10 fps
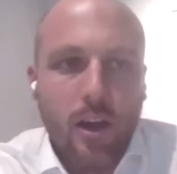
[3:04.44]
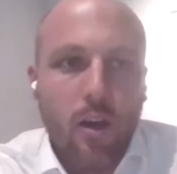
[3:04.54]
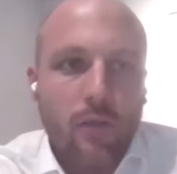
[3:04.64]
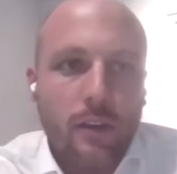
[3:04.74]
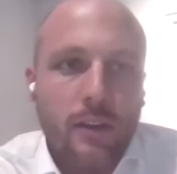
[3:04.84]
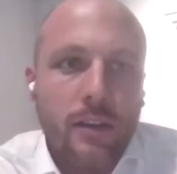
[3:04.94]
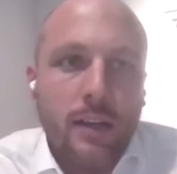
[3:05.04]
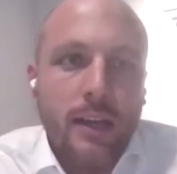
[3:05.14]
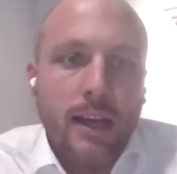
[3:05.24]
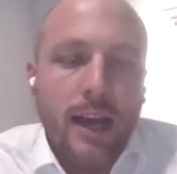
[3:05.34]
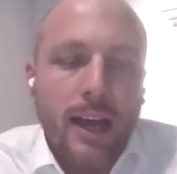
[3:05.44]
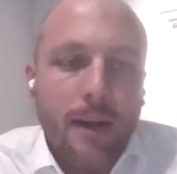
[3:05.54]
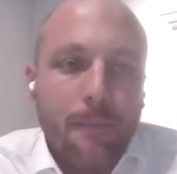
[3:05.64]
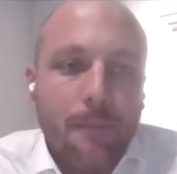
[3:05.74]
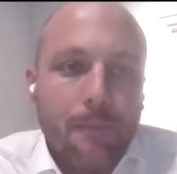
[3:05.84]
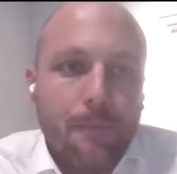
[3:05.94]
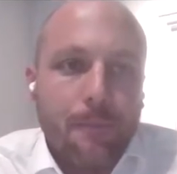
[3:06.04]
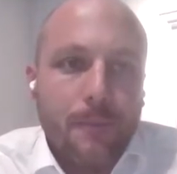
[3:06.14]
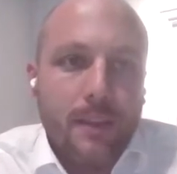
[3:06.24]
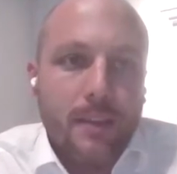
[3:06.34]
COVID,
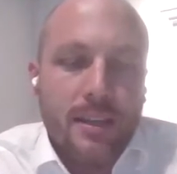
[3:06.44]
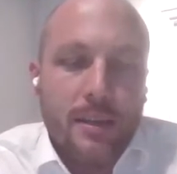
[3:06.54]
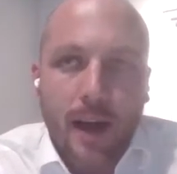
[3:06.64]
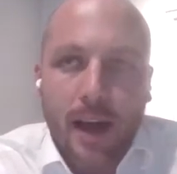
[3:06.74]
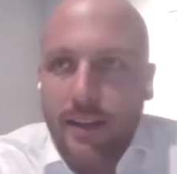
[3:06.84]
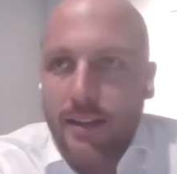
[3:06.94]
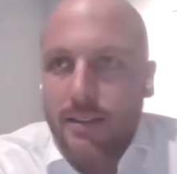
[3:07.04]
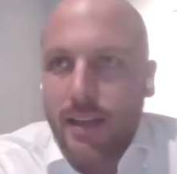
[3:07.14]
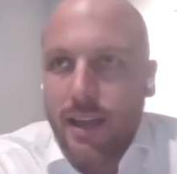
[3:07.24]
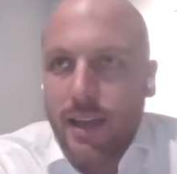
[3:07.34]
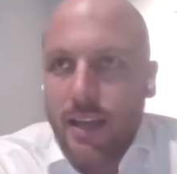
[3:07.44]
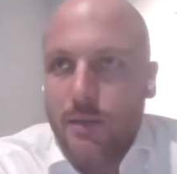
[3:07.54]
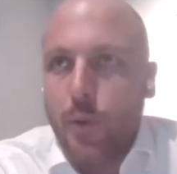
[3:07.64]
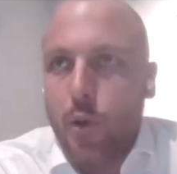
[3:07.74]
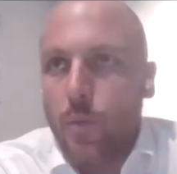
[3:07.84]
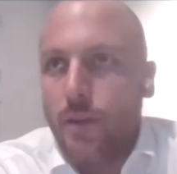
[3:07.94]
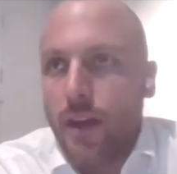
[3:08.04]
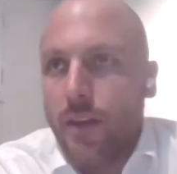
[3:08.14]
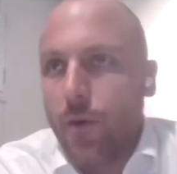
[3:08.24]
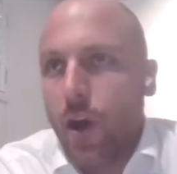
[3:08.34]
the tin market has boomed
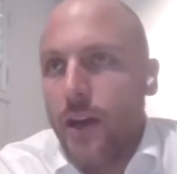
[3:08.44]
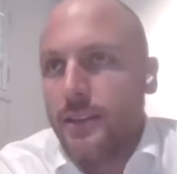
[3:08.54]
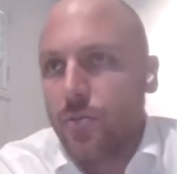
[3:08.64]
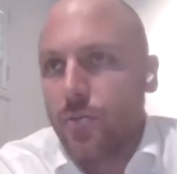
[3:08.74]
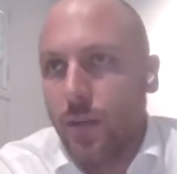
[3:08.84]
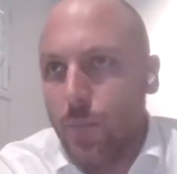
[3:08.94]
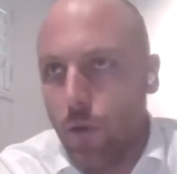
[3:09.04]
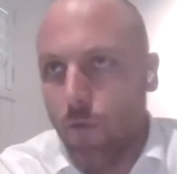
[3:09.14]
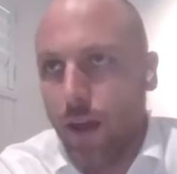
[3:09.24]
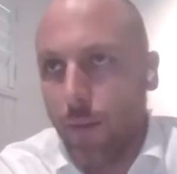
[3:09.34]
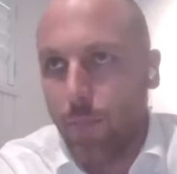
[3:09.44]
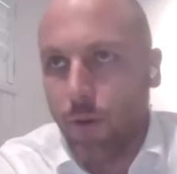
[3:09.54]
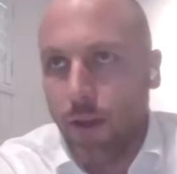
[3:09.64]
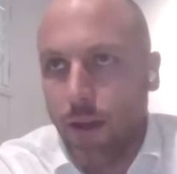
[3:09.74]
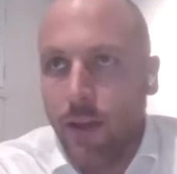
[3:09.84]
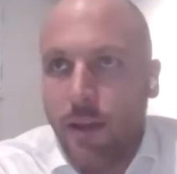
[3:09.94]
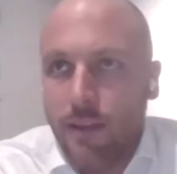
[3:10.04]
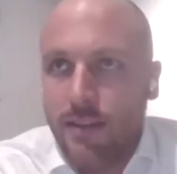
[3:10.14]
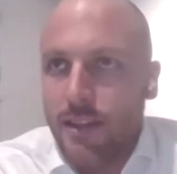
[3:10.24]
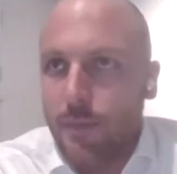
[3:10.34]
and the pricing's really moved up where
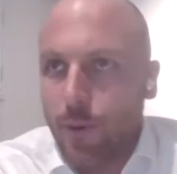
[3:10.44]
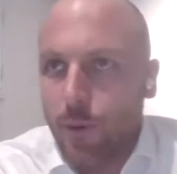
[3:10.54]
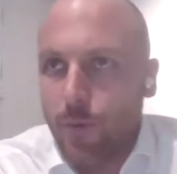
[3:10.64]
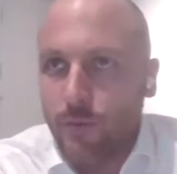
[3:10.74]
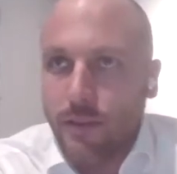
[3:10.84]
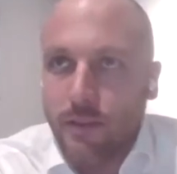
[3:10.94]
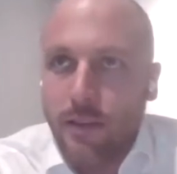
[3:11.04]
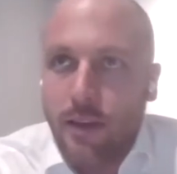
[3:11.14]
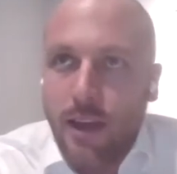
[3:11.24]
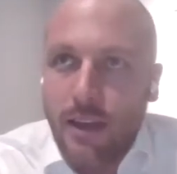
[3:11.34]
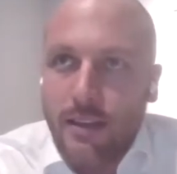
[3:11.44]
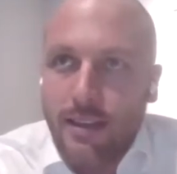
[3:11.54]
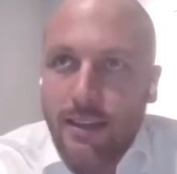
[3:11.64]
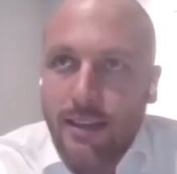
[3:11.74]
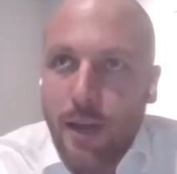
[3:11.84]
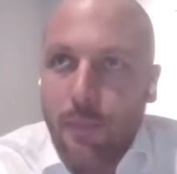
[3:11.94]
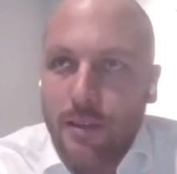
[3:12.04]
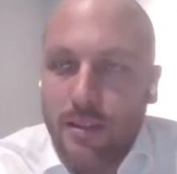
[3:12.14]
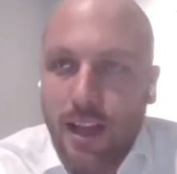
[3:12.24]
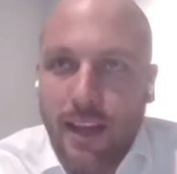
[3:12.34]
the tin bulls and tin
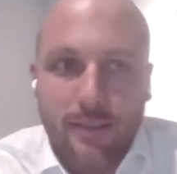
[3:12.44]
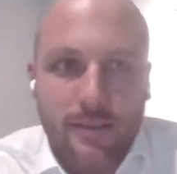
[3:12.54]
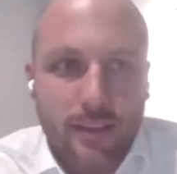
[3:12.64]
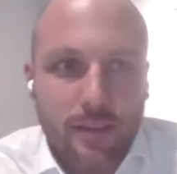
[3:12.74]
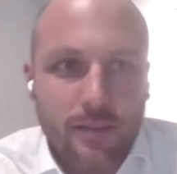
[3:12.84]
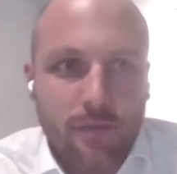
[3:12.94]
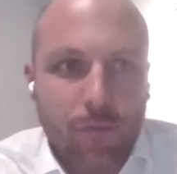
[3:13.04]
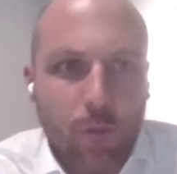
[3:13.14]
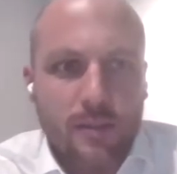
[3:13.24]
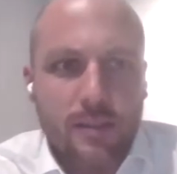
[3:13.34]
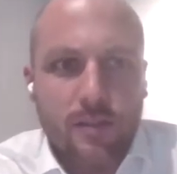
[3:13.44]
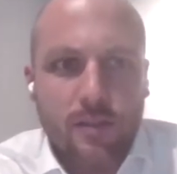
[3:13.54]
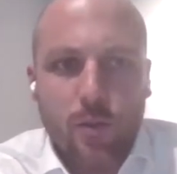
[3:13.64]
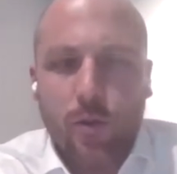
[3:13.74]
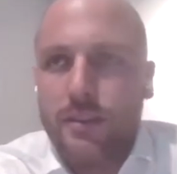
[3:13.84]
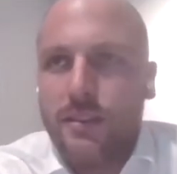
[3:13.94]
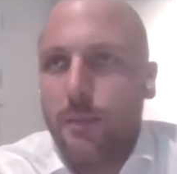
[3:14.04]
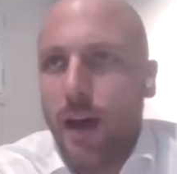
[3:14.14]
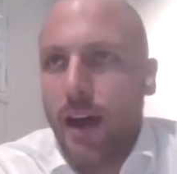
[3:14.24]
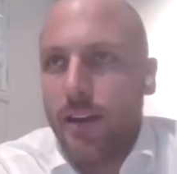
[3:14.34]
companies like ourselves that foresaw this
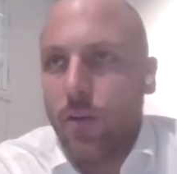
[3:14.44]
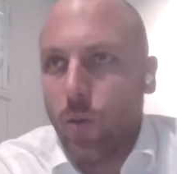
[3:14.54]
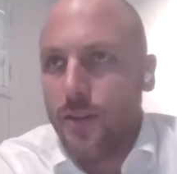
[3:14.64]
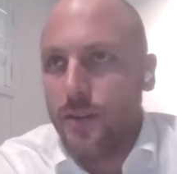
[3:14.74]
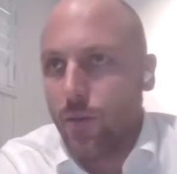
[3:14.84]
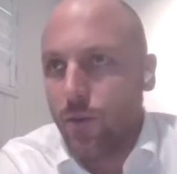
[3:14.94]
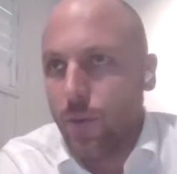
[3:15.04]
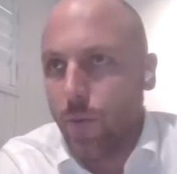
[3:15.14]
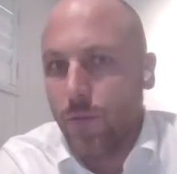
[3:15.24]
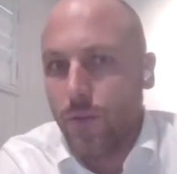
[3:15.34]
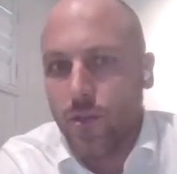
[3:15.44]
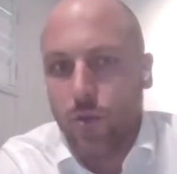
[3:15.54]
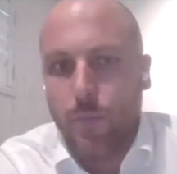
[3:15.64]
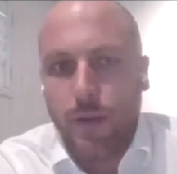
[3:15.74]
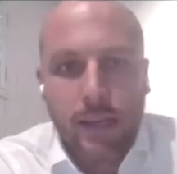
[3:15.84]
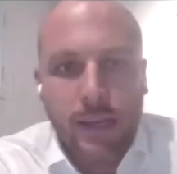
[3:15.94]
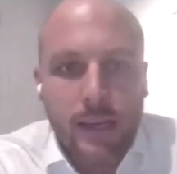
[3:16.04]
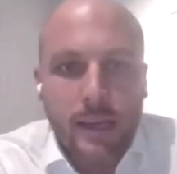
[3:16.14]
demand always thought it probably should be.